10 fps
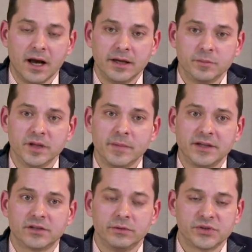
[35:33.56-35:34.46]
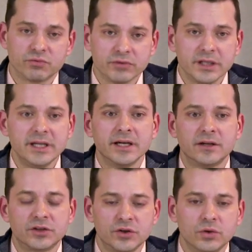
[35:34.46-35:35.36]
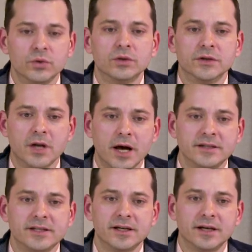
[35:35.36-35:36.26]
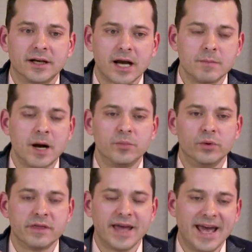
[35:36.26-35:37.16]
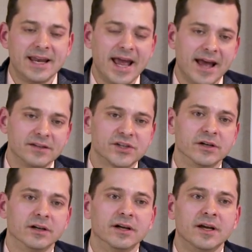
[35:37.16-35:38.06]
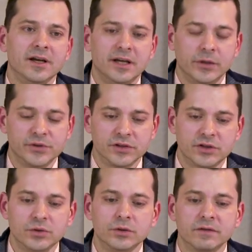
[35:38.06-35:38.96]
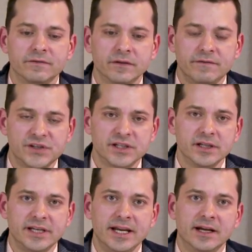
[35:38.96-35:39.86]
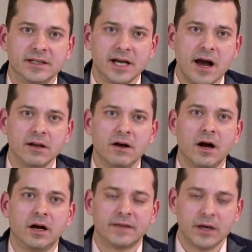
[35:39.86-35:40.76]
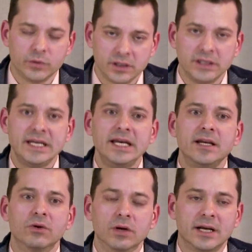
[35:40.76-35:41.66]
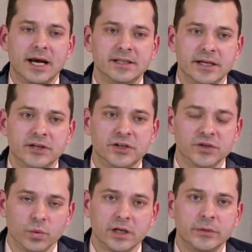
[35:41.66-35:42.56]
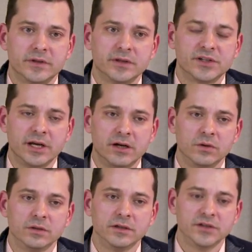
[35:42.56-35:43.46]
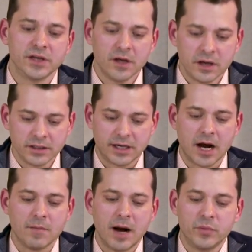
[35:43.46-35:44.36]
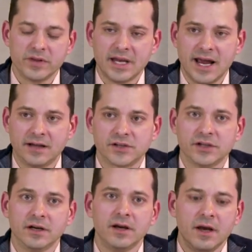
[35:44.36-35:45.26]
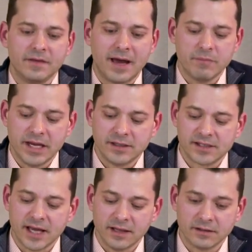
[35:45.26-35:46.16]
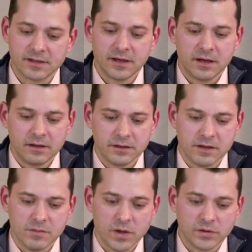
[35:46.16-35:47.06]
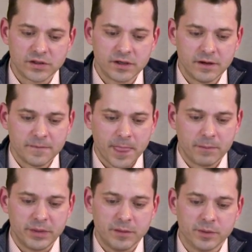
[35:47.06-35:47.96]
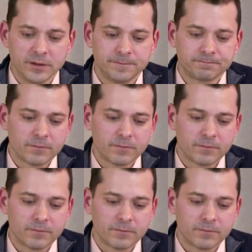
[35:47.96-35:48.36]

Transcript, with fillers: implement. So it was really a tool not to come up with an answer. It was a tool for facilitating a dialogue that would lead organizations working with their stakeholders to come up with an answer that made sense to the most people.